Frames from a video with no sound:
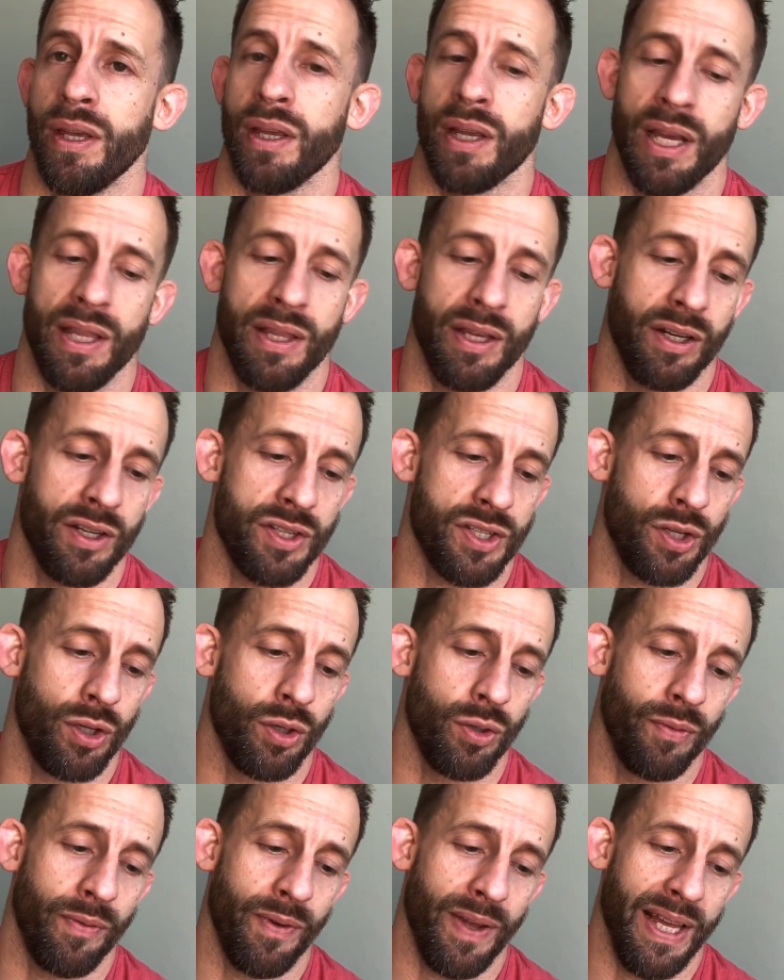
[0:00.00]
Okay, they're going to
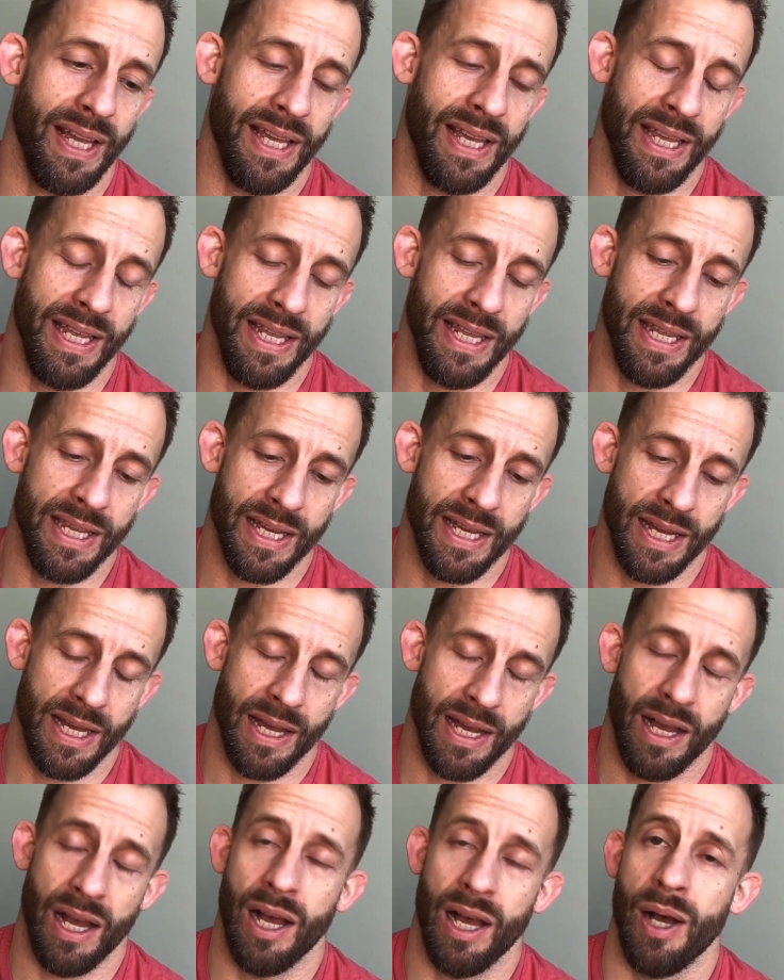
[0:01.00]
solve a
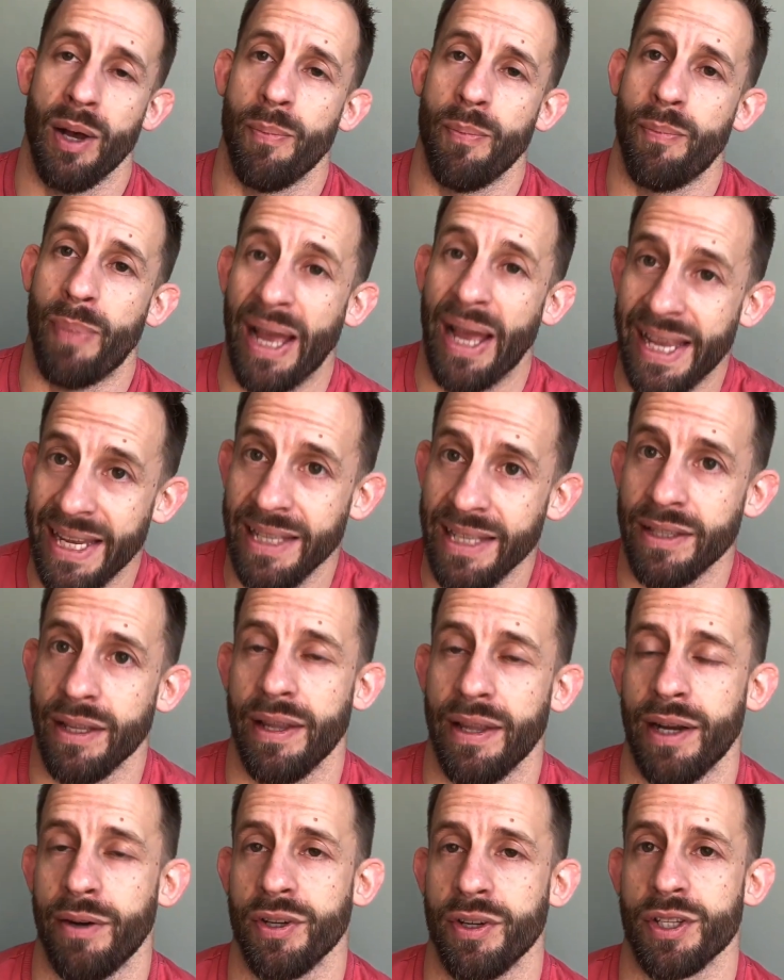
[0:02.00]
pain that
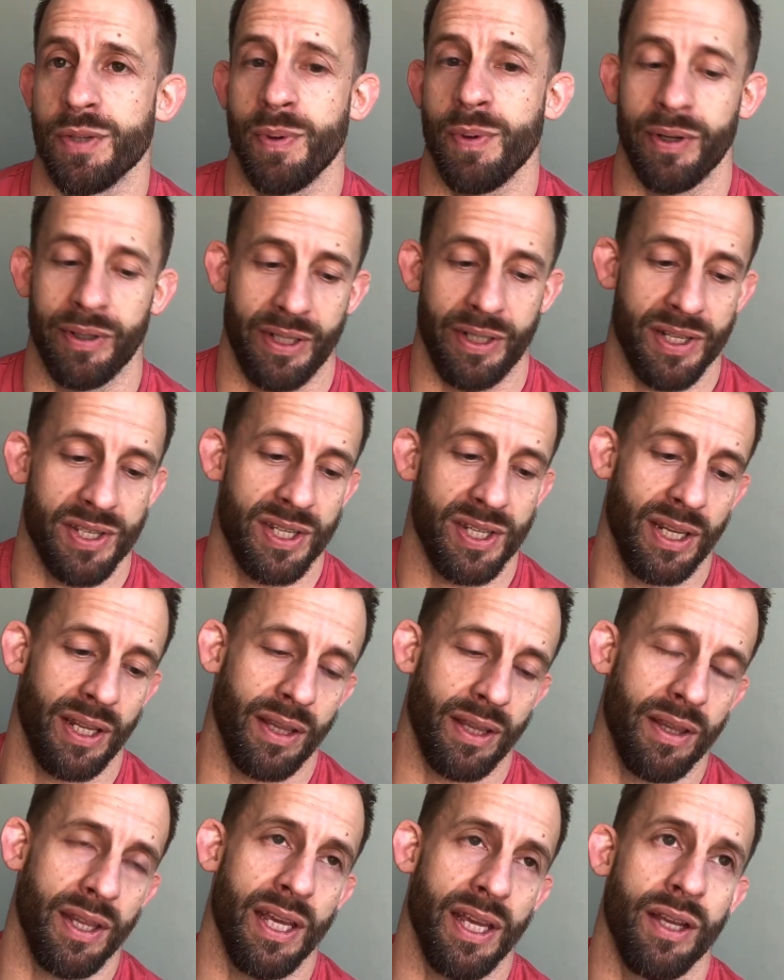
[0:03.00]
they're
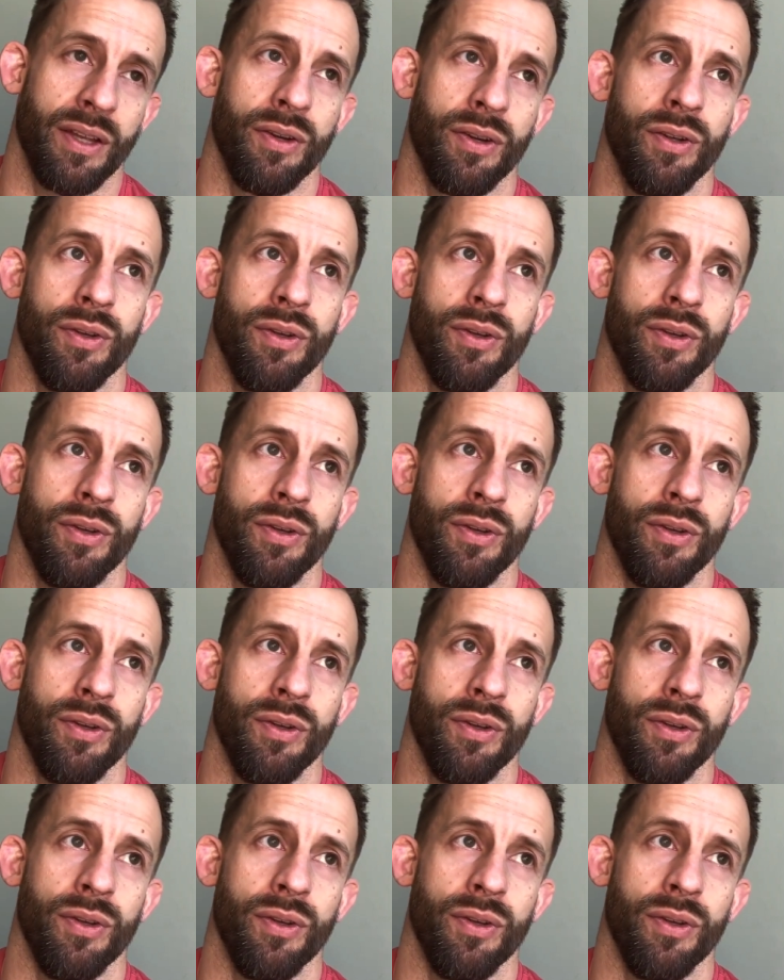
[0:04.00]
experiencing. They're going